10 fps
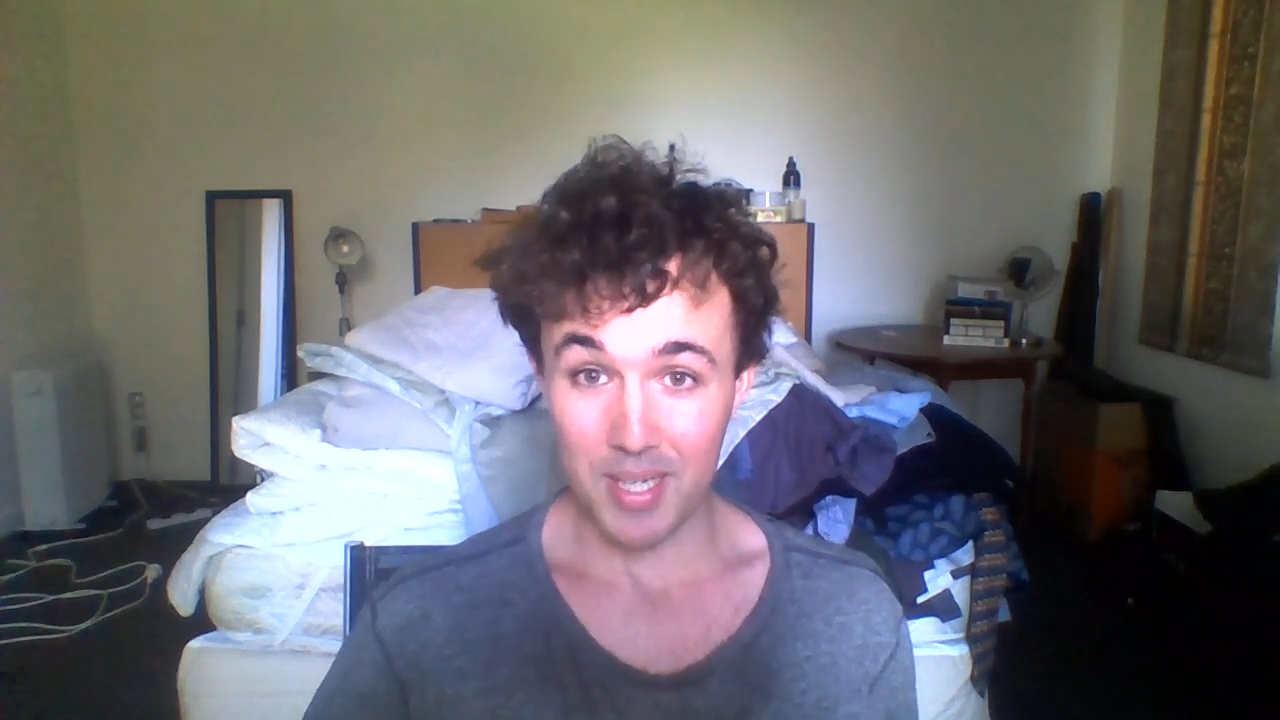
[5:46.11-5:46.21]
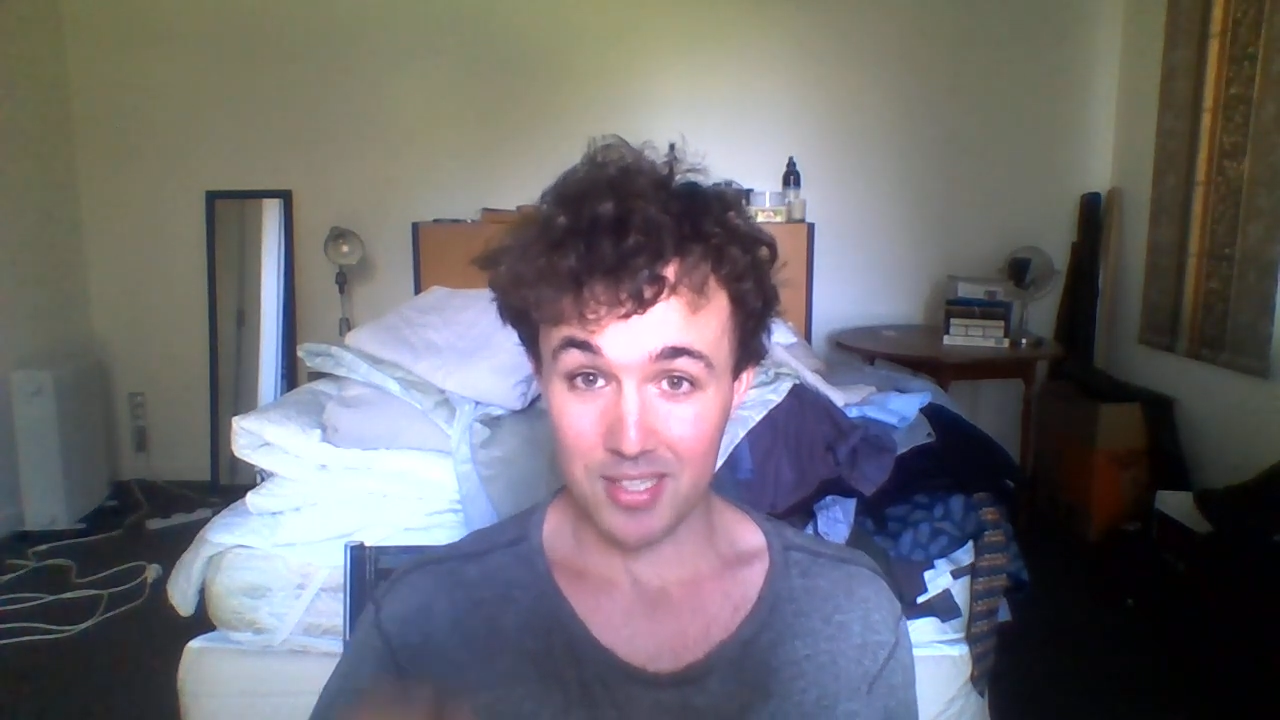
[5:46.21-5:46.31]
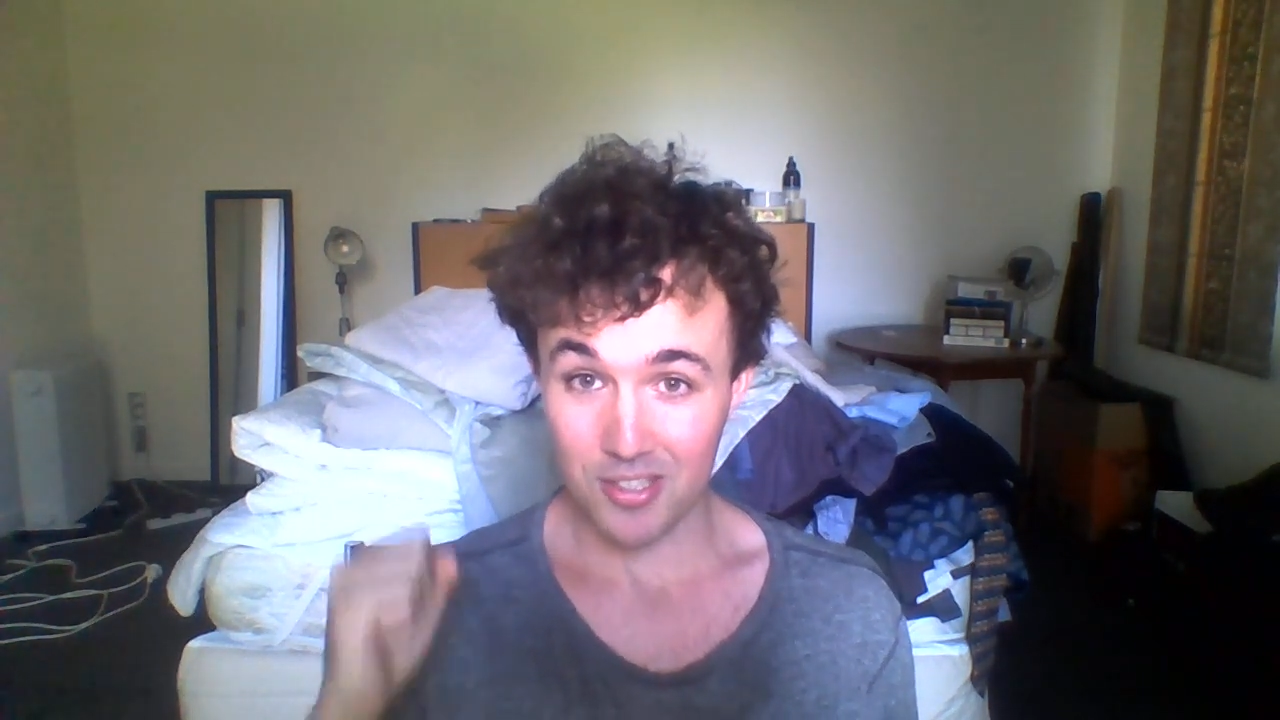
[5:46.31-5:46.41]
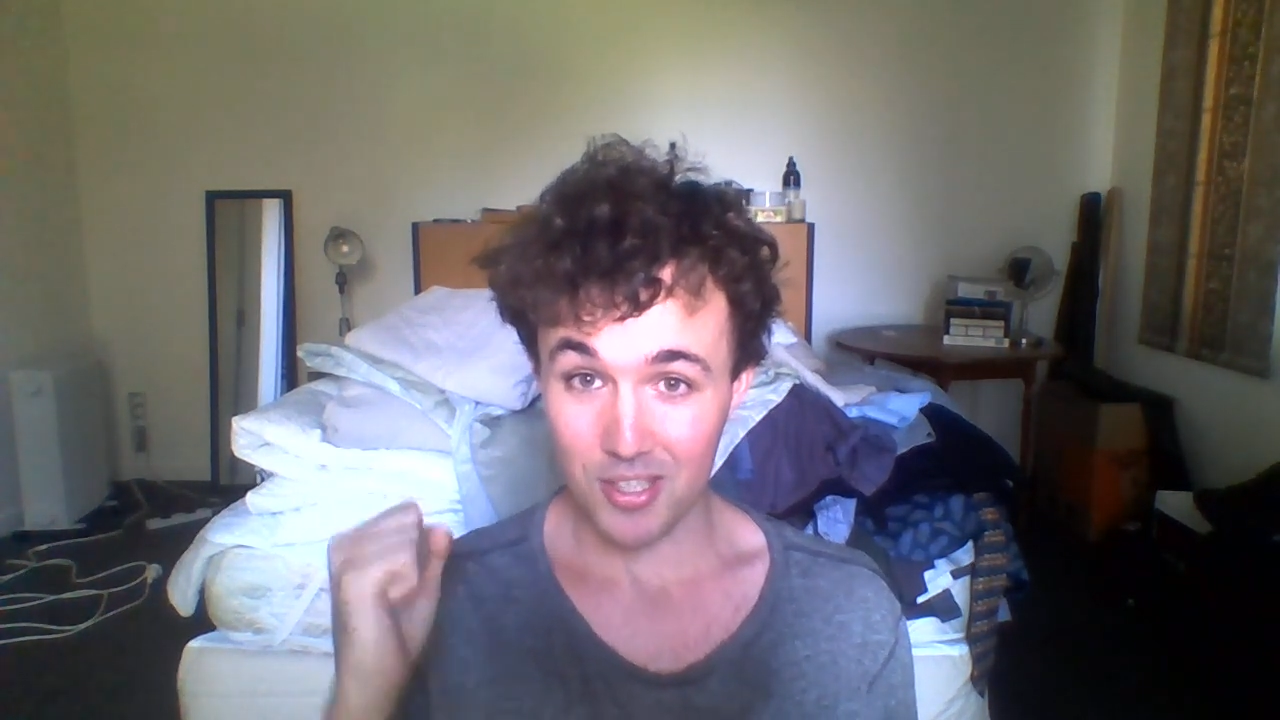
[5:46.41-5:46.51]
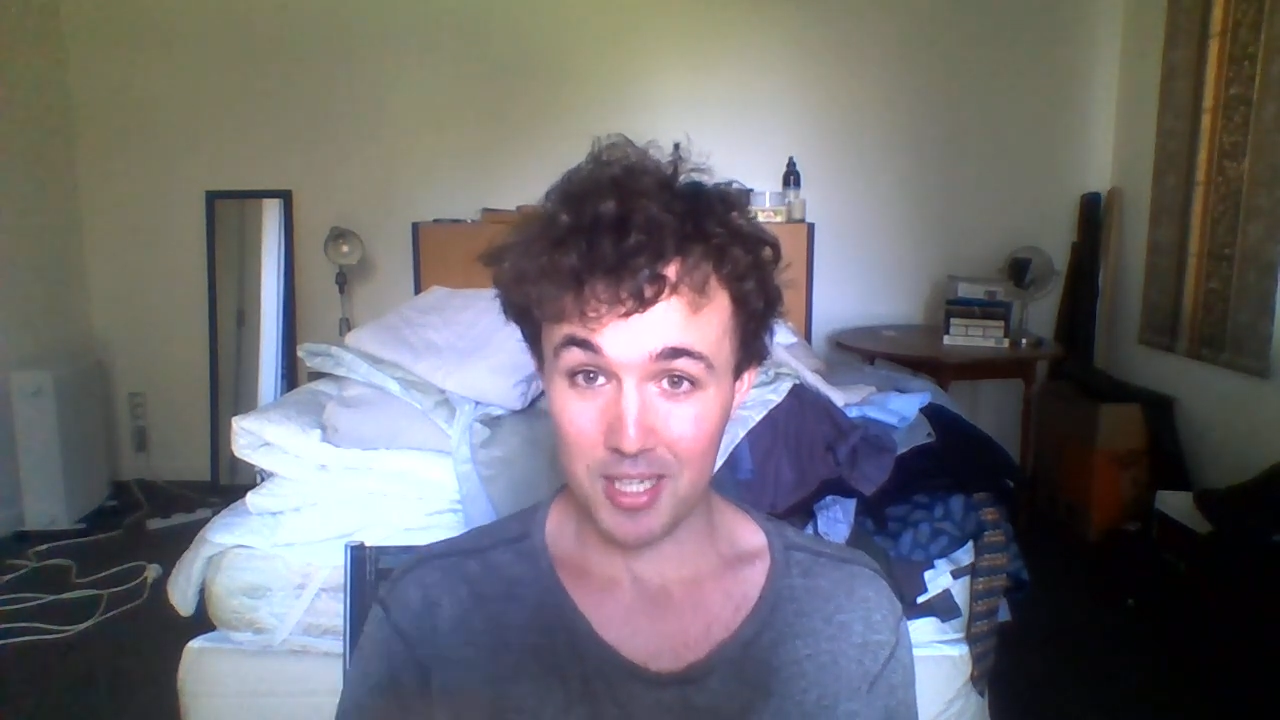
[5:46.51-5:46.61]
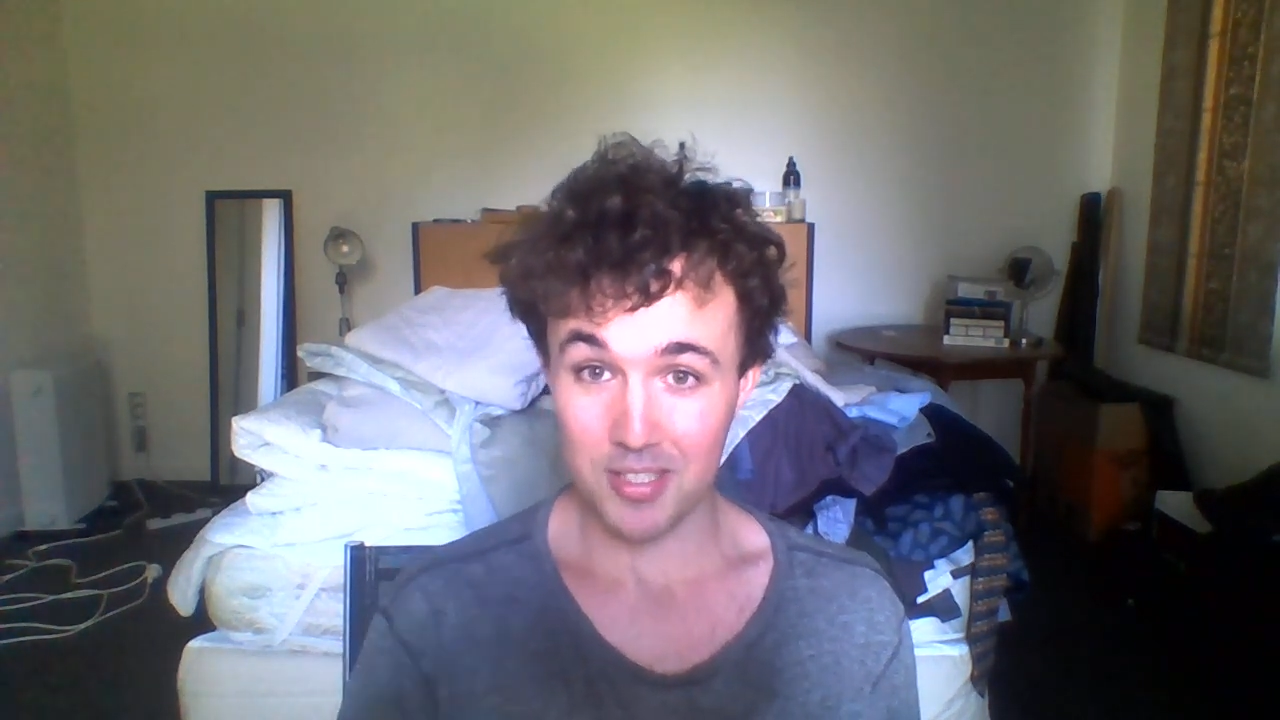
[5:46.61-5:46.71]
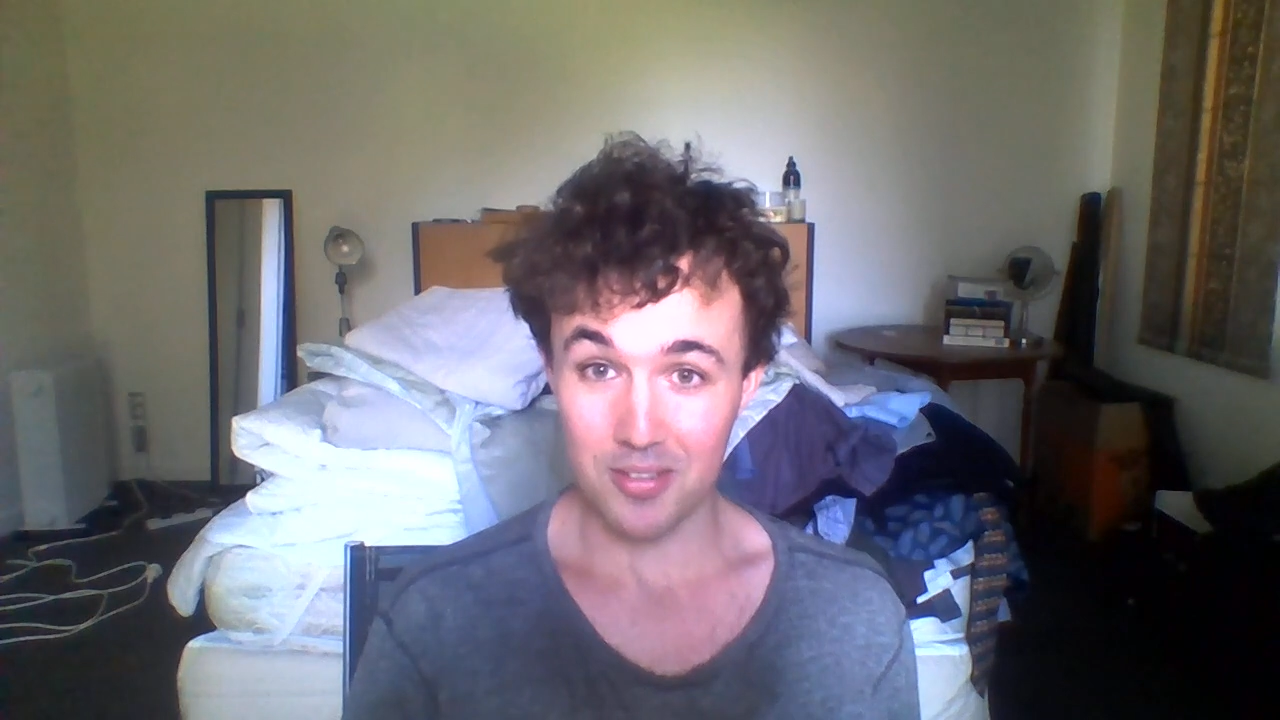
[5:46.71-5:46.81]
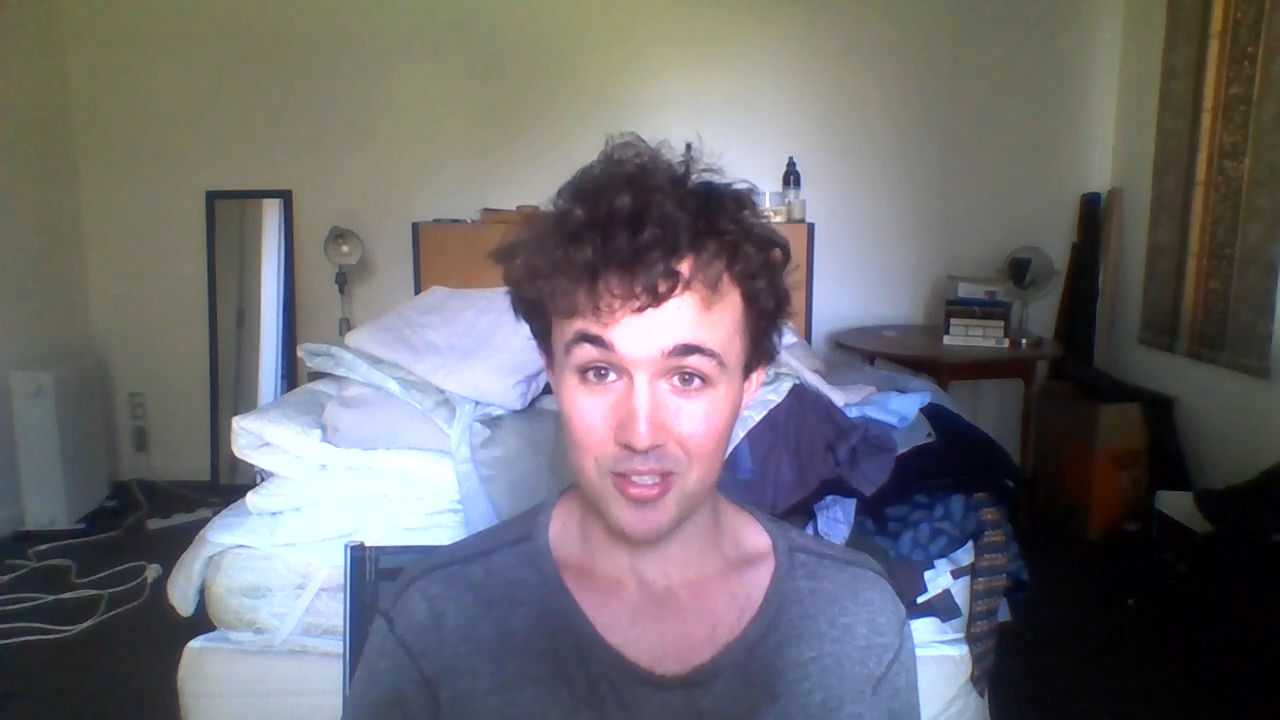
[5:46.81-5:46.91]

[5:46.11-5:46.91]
exercising